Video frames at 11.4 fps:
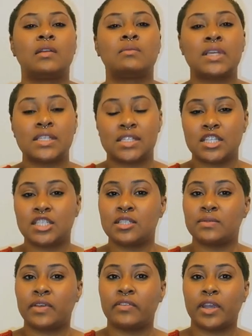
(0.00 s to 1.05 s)
They said she
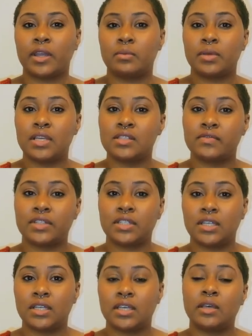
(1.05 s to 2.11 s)
went very
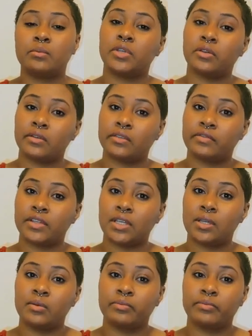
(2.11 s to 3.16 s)
peacefully and
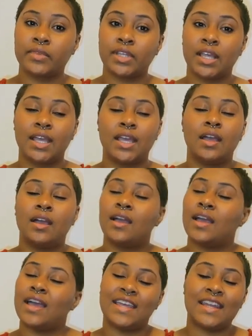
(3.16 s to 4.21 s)
beautifully,
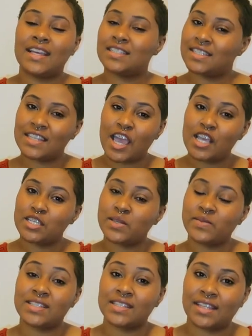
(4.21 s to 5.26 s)
and that's just as she
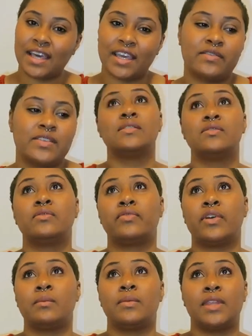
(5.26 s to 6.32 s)
was in life.
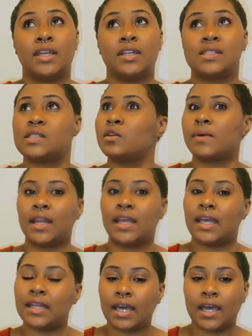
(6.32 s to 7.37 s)
From then until my
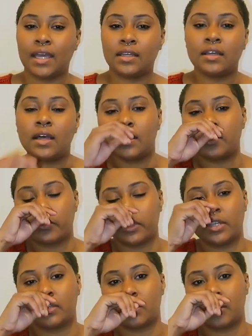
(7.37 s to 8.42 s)
dad died 3
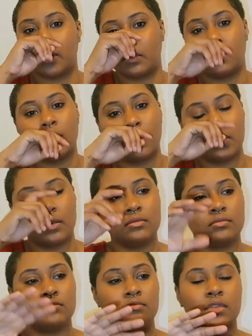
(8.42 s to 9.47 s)
years ago,
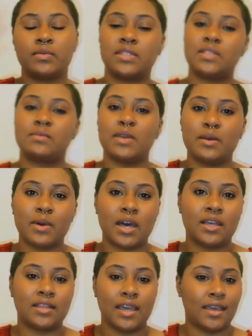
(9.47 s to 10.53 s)
it was just me and
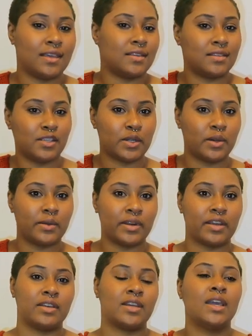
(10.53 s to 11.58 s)
my dad, you know,
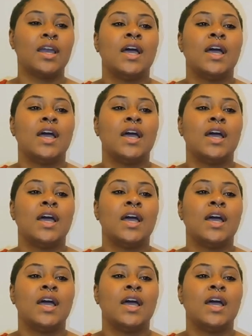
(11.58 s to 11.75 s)
whatever.